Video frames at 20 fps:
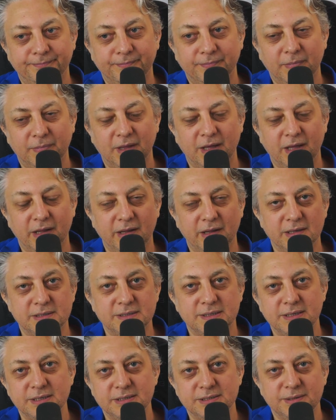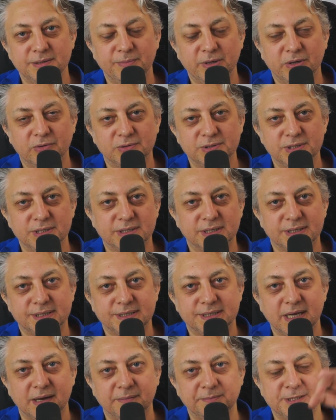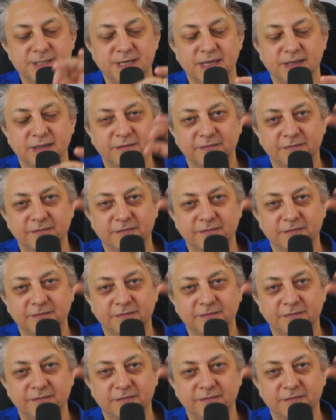And that's easy because it's a subset of the